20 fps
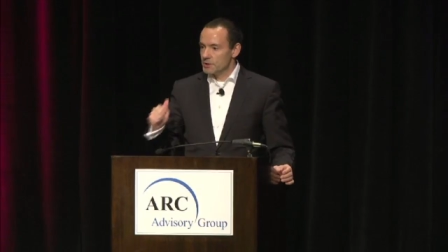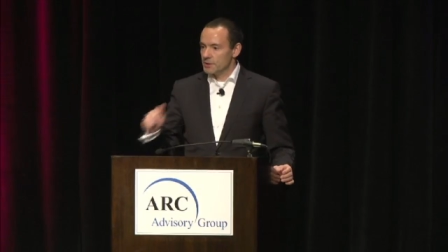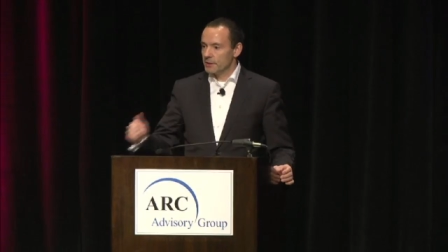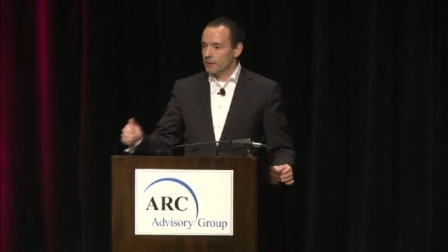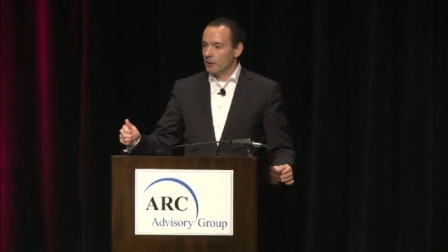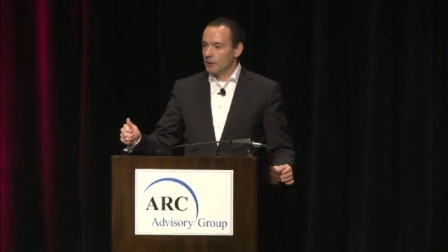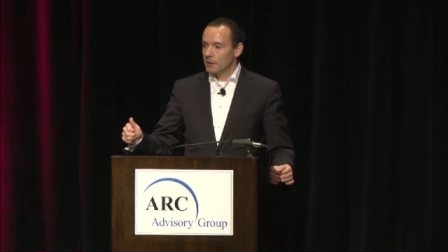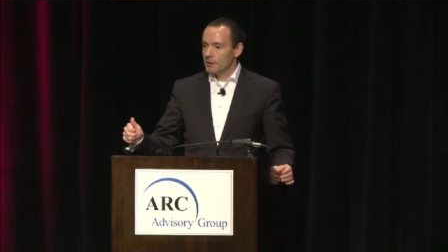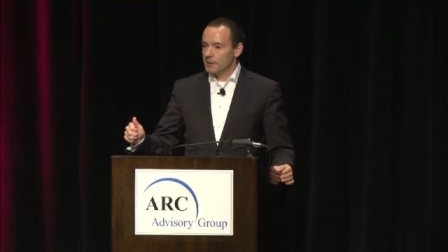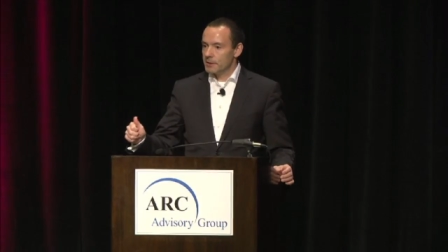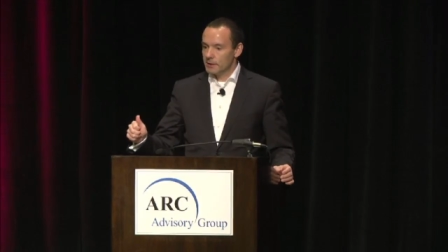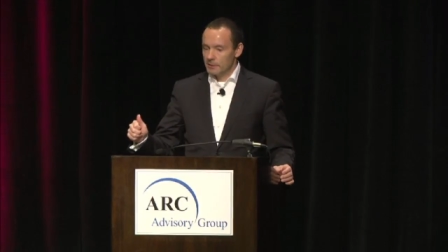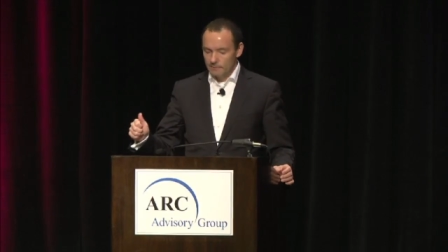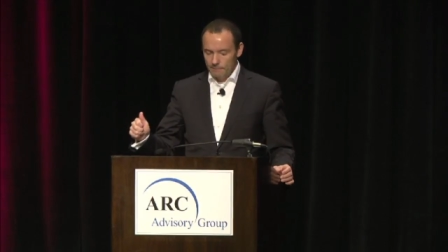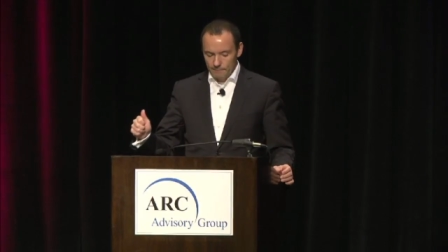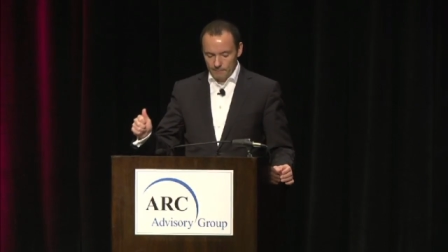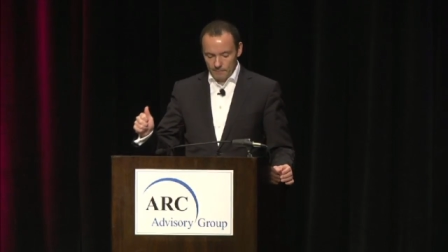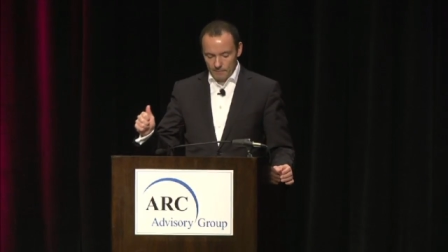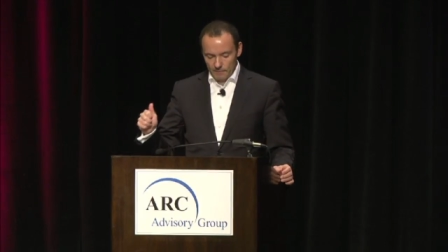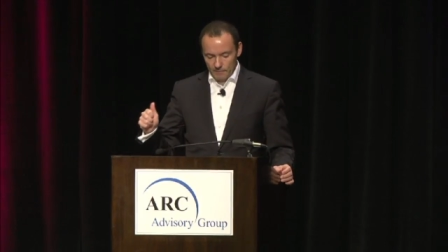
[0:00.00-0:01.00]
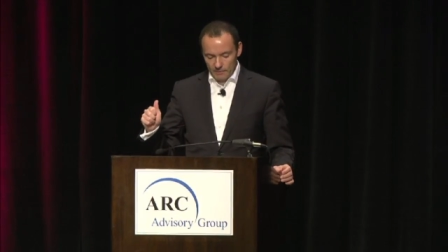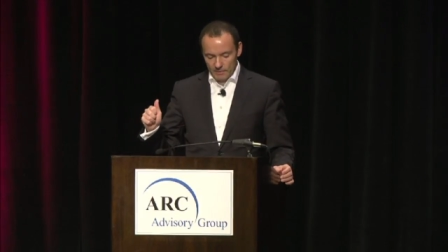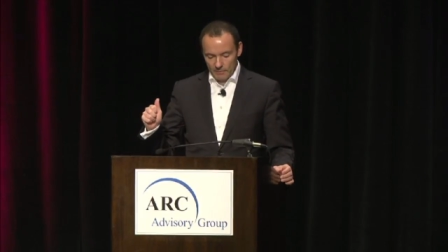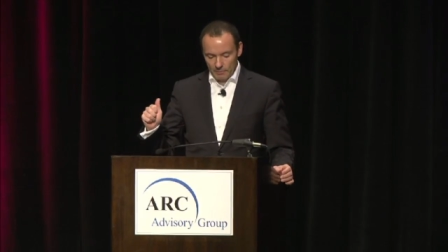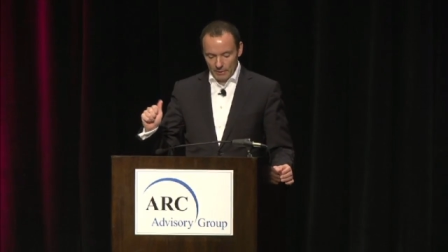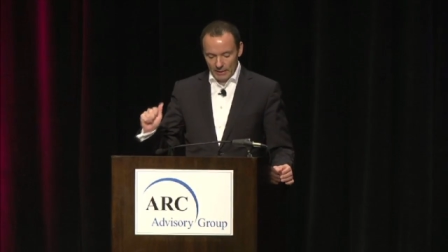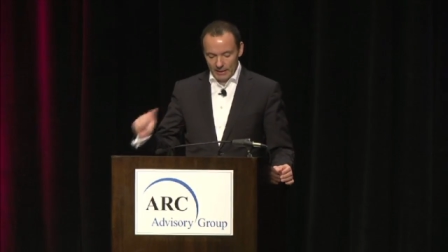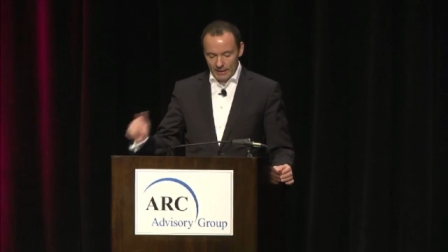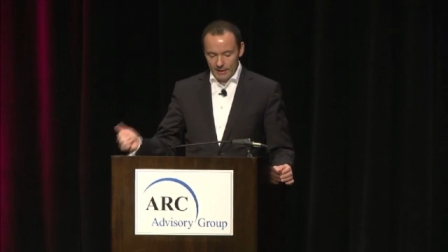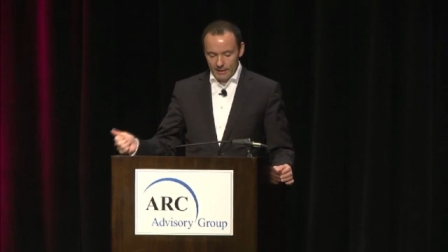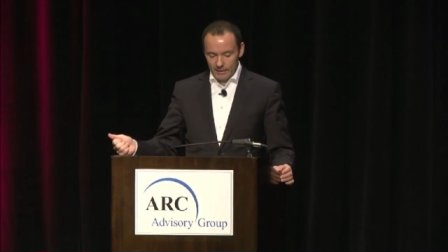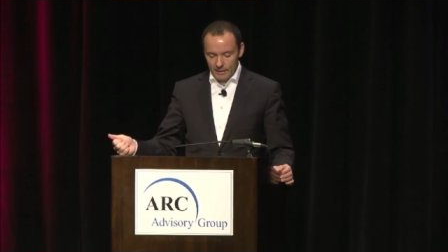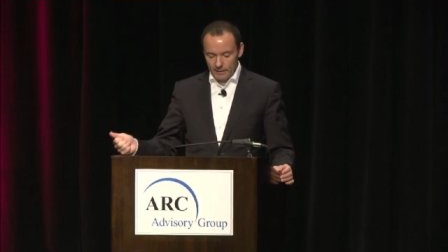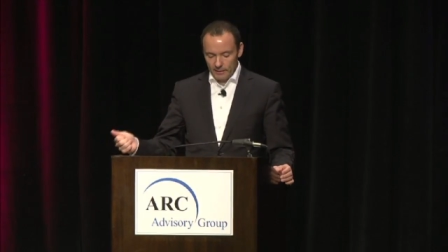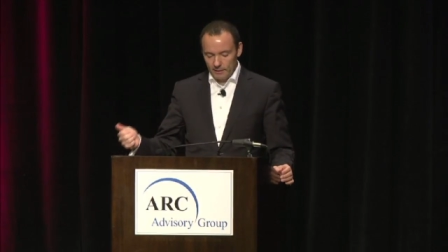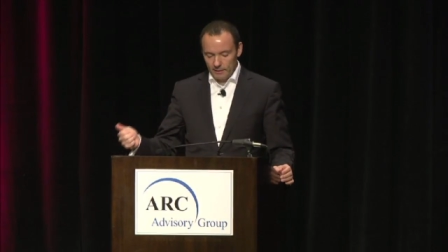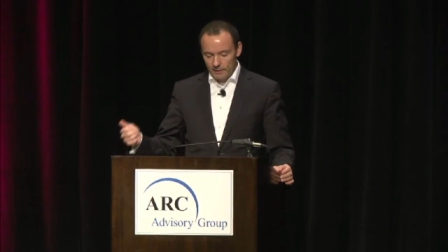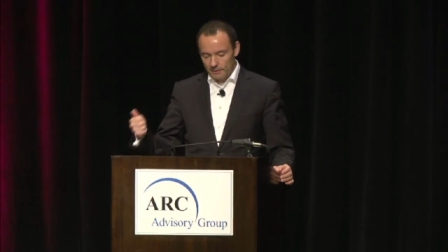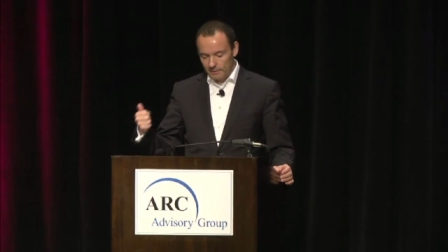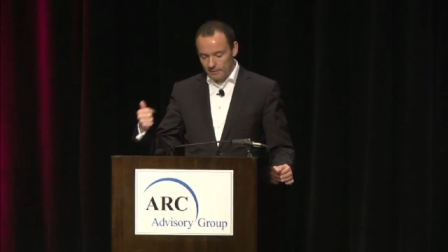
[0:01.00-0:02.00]
to start the
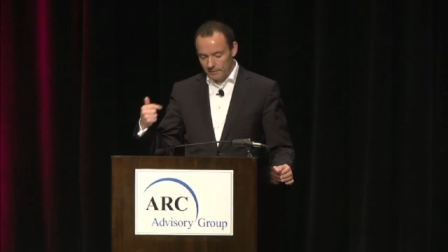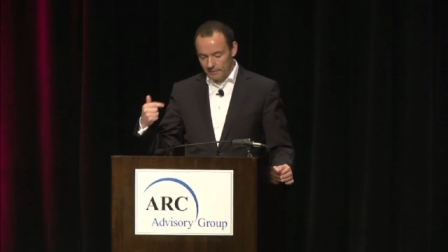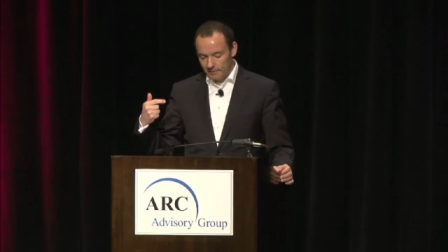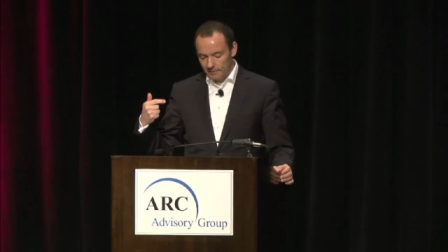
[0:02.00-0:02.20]
planning,